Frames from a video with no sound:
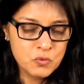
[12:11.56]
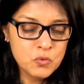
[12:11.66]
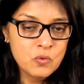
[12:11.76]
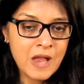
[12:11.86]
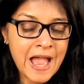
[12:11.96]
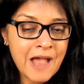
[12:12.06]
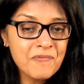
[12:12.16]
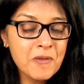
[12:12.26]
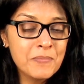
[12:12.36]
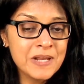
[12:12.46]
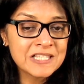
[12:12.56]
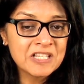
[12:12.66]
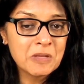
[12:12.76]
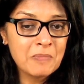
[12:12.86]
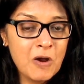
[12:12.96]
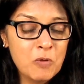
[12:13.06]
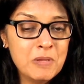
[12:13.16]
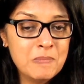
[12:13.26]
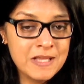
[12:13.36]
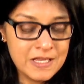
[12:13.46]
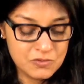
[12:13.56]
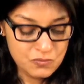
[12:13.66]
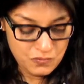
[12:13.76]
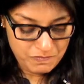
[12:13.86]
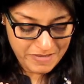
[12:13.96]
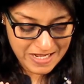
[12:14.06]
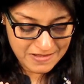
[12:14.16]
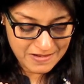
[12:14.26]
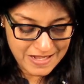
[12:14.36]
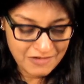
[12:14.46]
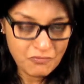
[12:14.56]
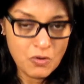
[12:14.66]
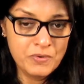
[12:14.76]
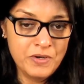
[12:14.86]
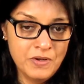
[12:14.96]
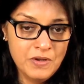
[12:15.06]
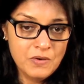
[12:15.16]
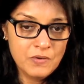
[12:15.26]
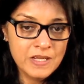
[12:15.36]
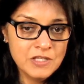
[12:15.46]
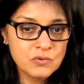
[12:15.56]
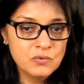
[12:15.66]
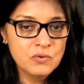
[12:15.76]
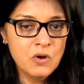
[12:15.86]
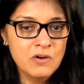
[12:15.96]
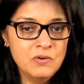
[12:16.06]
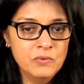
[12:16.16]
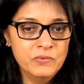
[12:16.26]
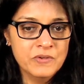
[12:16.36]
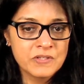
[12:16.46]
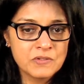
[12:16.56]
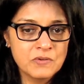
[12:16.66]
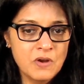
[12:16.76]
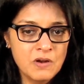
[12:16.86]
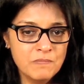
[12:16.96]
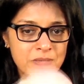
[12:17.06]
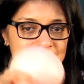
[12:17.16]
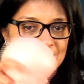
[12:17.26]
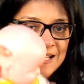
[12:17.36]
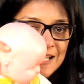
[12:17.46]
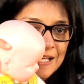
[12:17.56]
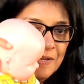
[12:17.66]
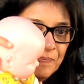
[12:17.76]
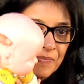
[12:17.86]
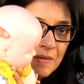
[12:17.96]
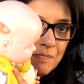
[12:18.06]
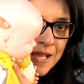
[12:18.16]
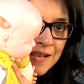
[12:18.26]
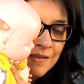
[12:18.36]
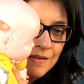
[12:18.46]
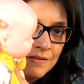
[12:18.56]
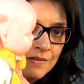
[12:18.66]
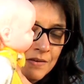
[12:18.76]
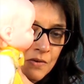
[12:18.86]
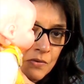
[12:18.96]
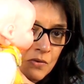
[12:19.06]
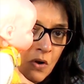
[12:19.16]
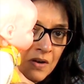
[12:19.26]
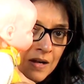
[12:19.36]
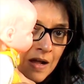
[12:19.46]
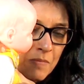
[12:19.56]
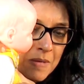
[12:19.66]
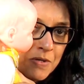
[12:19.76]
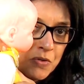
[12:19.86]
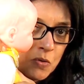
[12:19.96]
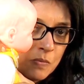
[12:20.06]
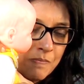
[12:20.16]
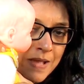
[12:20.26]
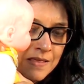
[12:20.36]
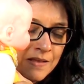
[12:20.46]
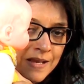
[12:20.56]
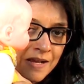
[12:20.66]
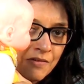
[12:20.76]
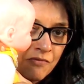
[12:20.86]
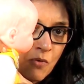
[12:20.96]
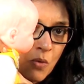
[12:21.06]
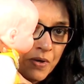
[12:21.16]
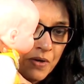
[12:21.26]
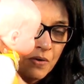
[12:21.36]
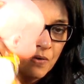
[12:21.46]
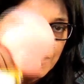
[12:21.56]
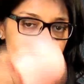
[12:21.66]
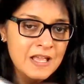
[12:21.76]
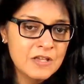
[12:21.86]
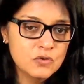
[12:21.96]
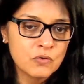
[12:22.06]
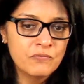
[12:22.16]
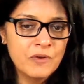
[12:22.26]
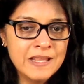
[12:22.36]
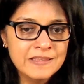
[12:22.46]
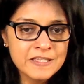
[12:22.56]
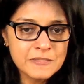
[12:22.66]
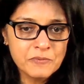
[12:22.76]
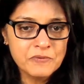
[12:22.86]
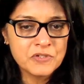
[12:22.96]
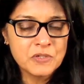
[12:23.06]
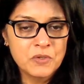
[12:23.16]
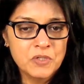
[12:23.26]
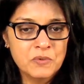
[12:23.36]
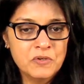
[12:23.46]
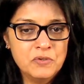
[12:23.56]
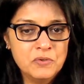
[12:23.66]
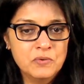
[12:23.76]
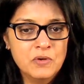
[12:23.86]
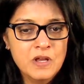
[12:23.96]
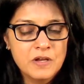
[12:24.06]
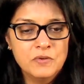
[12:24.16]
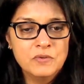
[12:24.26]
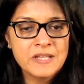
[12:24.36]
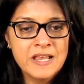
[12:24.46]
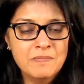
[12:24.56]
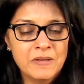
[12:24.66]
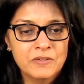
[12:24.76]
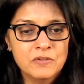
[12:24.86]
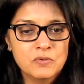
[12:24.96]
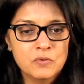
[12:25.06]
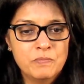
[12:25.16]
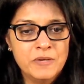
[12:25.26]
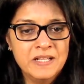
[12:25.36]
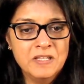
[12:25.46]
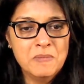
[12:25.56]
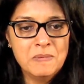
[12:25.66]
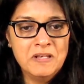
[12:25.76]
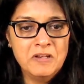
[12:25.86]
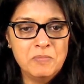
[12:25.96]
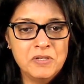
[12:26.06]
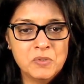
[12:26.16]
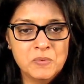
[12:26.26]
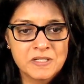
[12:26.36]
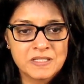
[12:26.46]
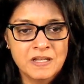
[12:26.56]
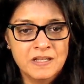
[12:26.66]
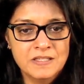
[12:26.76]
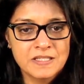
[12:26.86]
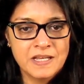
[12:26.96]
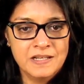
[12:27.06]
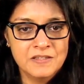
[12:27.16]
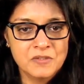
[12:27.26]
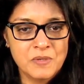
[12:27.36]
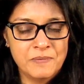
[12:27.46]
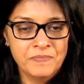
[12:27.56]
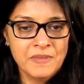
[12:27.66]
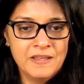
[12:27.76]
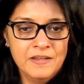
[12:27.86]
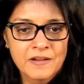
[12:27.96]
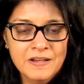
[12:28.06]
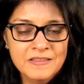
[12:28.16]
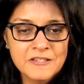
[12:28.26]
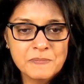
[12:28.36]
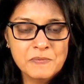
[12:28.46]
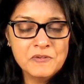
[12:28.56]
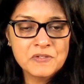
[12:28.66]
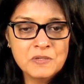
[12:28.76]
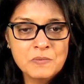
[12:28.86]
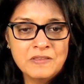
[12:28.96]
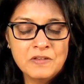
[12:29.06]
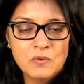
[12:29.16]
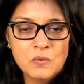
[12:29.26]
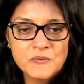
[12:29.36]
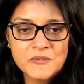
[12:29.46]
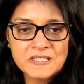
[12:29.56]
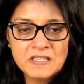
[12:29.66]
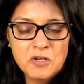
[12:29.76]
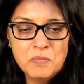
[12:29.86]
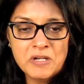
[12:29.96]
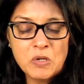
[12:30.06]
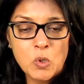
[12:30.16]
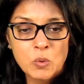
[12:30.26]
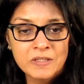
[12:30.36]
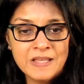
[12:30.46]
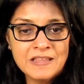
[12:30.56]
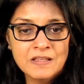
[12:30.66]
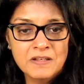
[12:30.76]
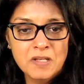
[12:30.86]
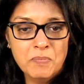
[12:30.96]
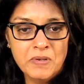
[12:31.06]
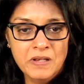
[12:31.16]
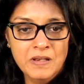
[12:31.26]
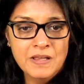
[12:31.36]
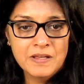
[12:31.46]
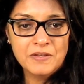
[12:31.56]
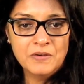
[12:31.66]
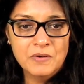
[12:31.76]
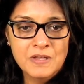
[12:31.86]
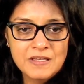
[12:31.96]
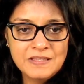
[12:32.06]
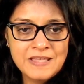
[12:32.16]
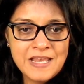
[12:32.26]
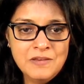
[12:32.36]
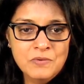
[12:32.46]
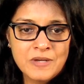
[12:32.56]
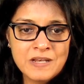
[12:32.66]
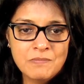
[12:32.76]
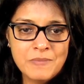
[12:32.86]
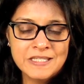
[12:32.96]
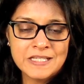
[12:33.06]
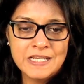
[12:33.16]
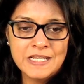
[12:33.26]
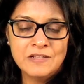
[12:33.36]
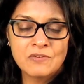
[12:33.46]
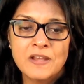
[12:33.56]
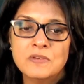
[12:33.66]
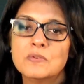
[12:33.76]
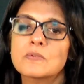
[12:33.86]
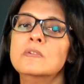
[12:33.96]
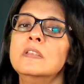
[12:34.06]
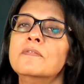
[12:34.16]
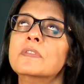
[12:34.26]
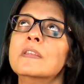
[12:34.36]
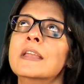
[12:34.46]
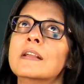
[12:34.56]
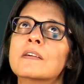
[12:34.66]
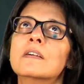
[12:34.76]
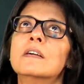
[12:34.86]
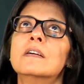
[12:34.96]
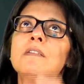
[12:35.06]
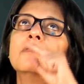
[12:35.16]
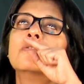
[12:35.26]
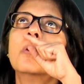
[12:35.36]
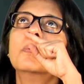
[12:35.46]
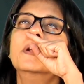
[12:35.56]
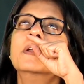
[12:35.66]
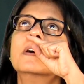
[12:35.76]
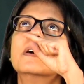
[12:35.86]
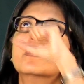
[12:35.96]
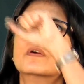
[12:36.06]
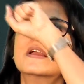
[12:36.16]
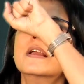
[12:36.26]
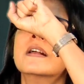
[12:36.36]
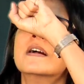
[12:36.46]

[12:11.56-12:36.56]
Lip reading: to have the breast in the mouth, baby has to bend the neck forward. Okay. So, do not do this, do not basically bend, do not allow baby to bend the neck forward. Okay. So, in this position what you want to do, you tell mother to bring the baby a little bit towards the other side, this way. Here in this position, when the nose is a little bit lower than the nipple, then you can basically try to lift the neck forward, okay,